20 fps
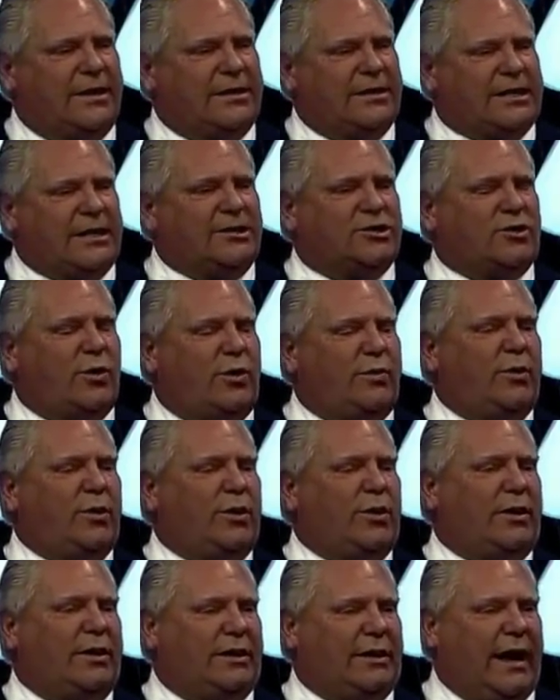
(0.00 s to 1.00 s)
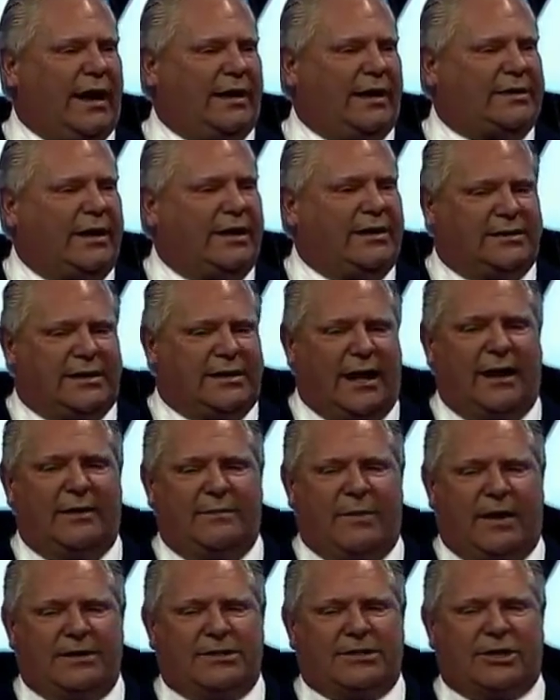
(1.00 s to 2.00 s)
since we were elected 10
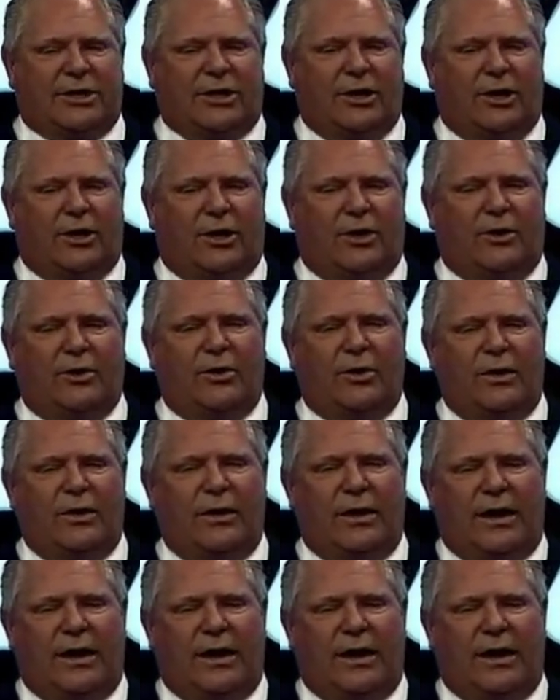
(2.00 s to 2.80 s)
months ago.